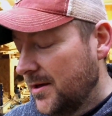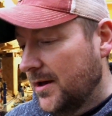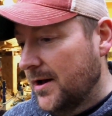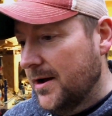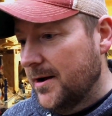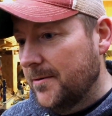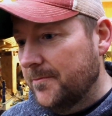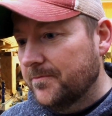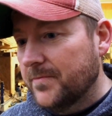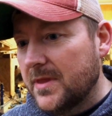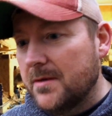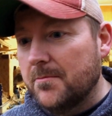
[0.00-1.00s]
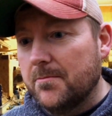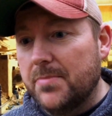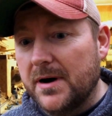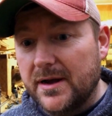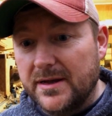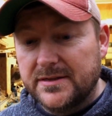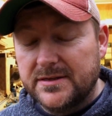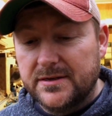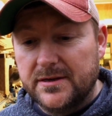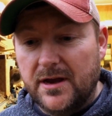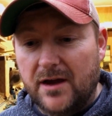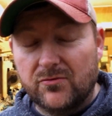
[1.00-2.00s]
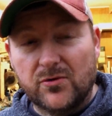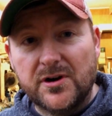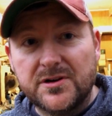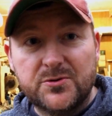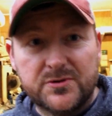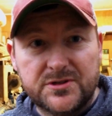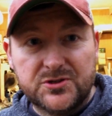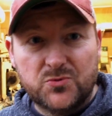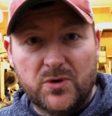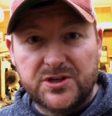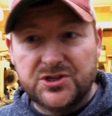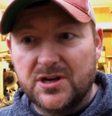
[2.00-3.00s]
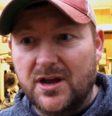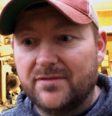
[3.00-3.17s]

but I've run into a situation.